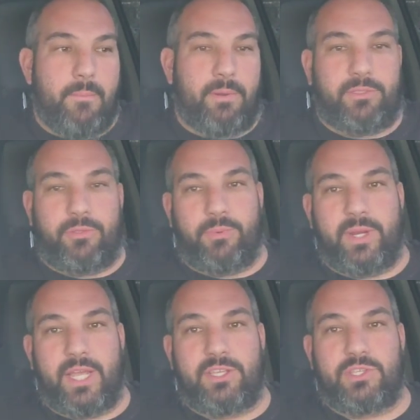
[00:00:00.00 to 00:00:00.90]
But the
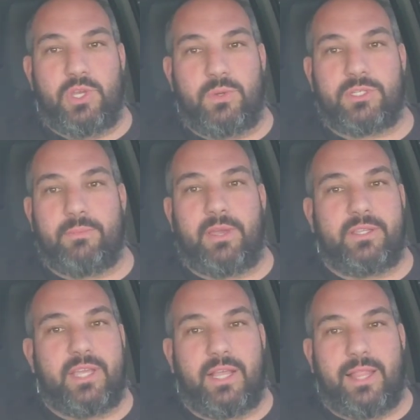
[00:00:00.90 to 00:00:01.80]
392 is going to be able
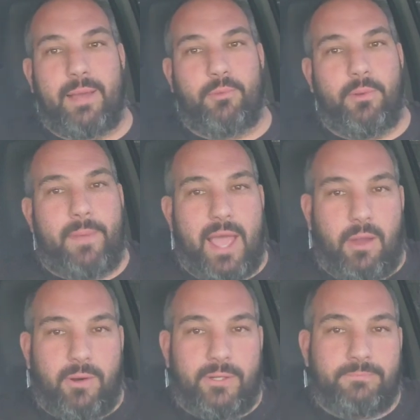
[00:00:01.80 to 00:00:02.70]
to take a lot more
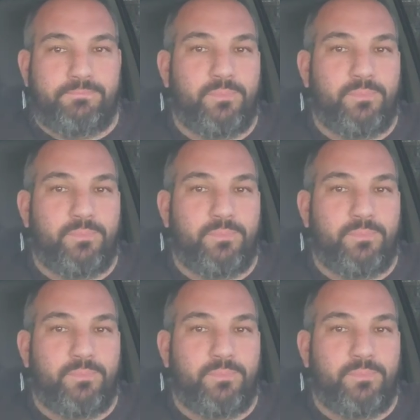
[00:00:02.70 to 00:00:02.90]
power.